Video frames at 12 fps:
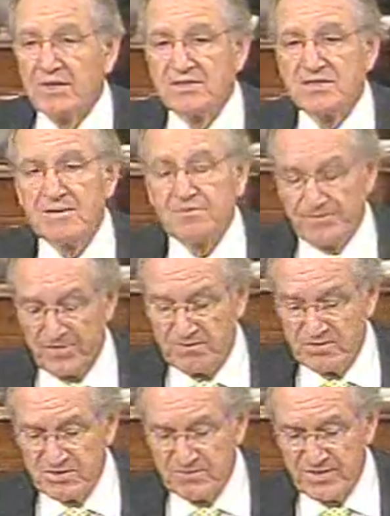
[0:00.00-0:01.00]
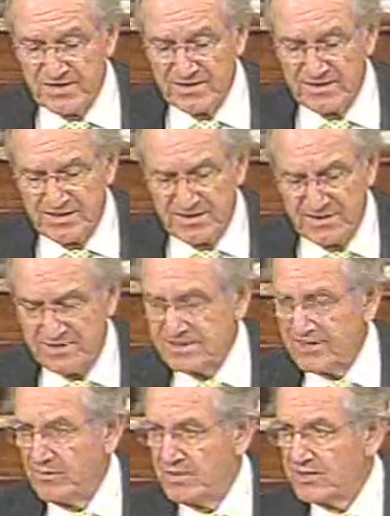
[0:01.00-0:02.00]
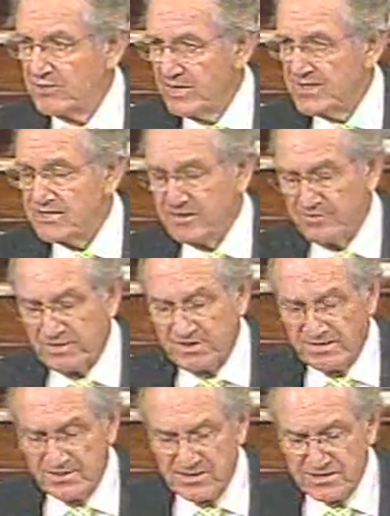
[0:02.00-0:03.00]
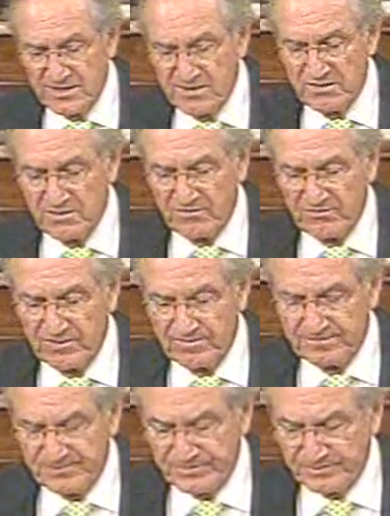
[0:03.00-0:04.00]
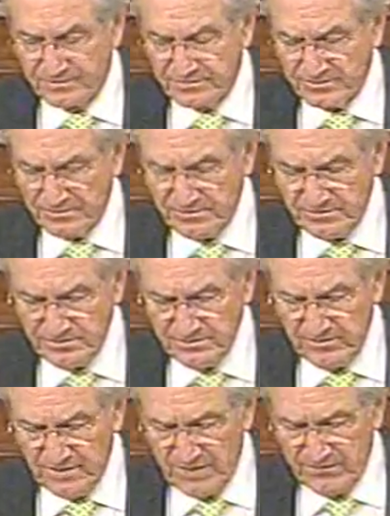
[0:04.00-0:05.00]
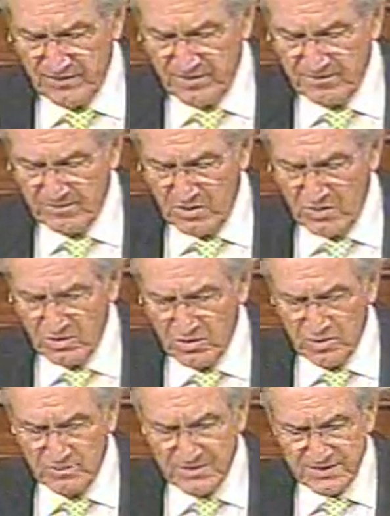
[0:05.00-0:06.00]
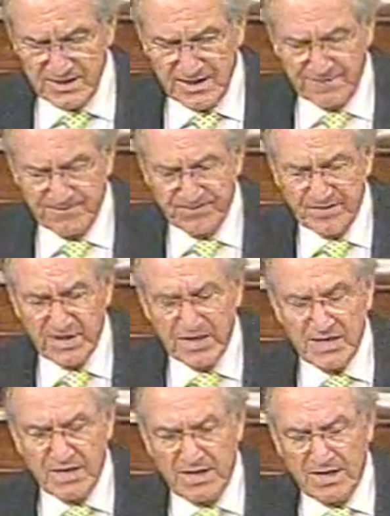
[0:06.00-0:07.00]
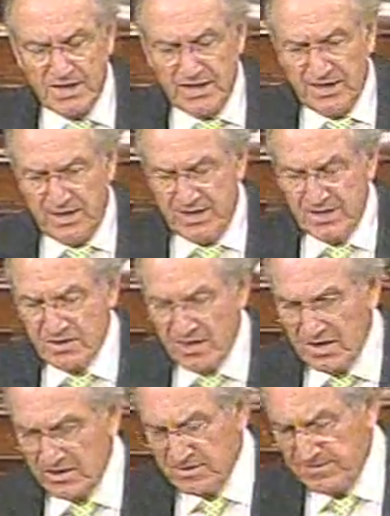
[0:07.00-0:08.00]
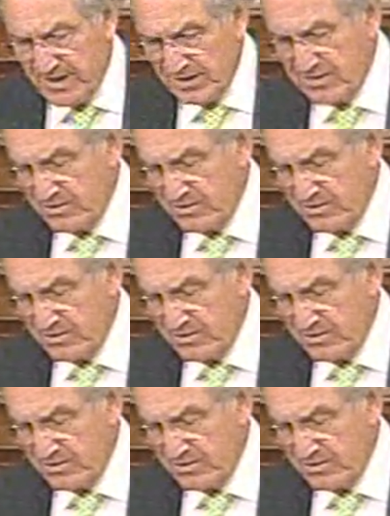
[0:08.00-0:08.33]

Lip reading: to say, Mr. President, is I wanted to correct something that the senator from Oklahoma said. He talked about the